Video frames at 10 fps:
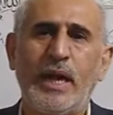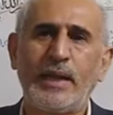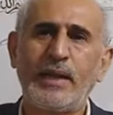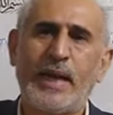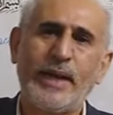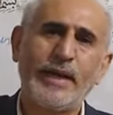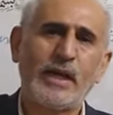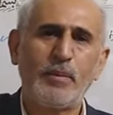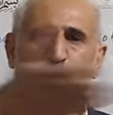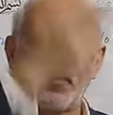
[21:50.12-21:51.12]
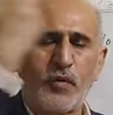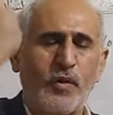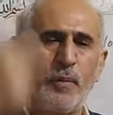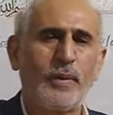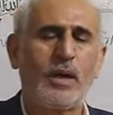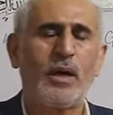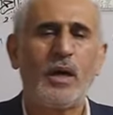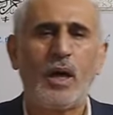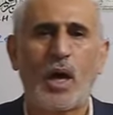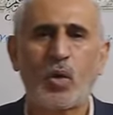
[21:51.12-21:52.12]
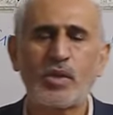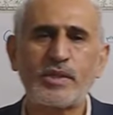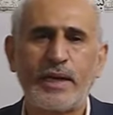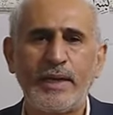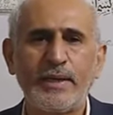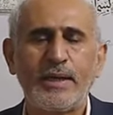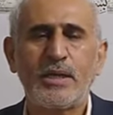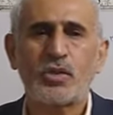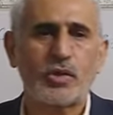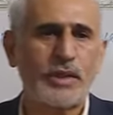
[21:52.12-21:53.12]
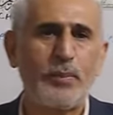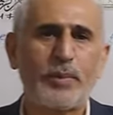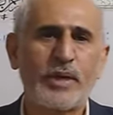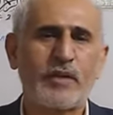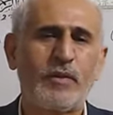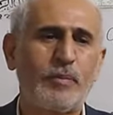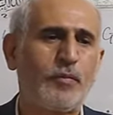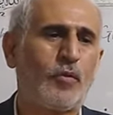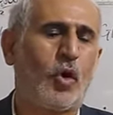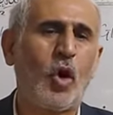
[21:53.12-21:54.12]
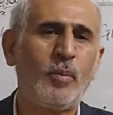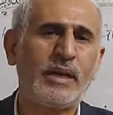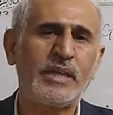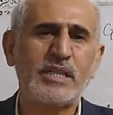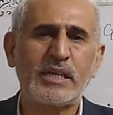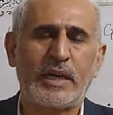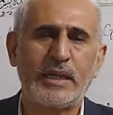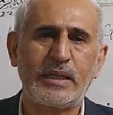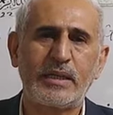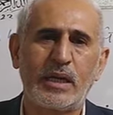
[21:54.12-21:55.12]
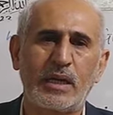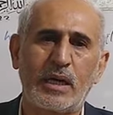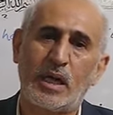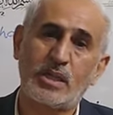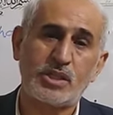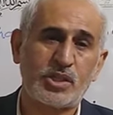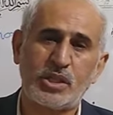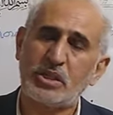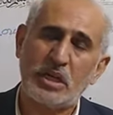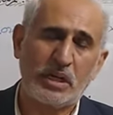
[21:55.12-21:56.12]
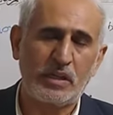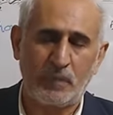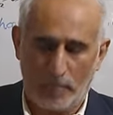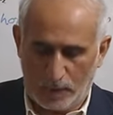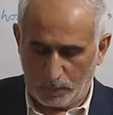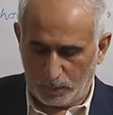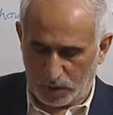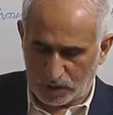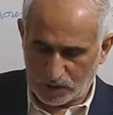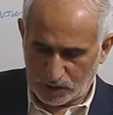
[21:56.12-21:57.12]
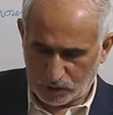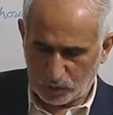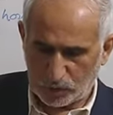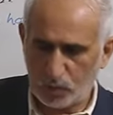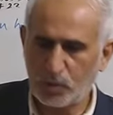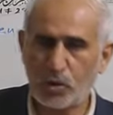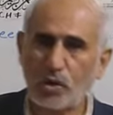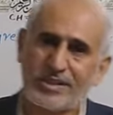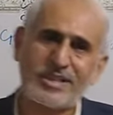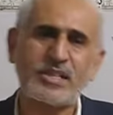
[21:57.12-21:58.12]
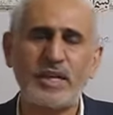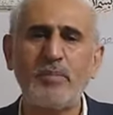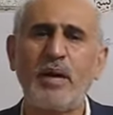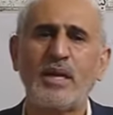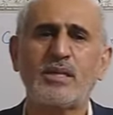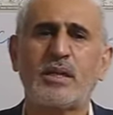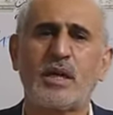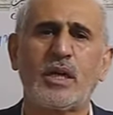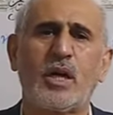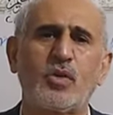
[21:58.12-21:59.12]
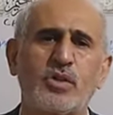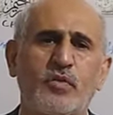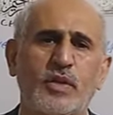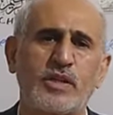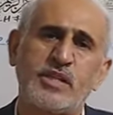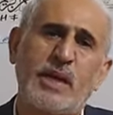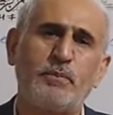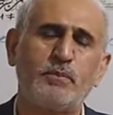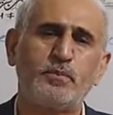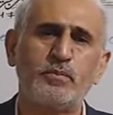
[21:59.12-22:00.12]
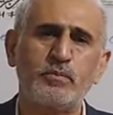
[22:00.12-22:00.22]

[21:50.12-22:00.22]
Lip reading: and light coming from the outside, so temperature will be warm inside the glass sheet and the plants is going to grow. This is the same as the greenhouse effect. Same